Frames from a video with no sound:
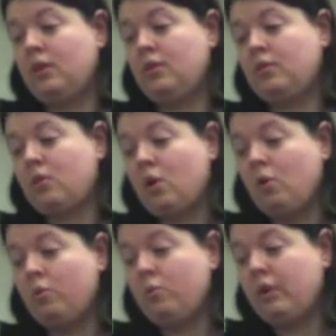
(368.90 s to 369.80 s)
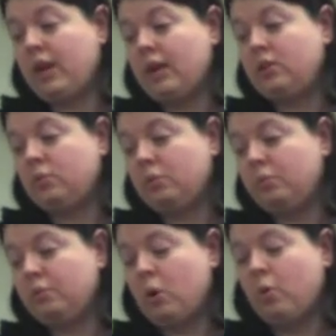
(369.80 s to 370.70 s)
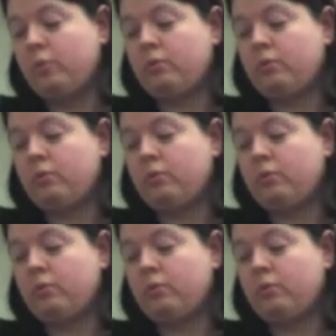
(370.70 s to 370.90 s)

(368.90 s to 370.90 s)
So we can do it with both.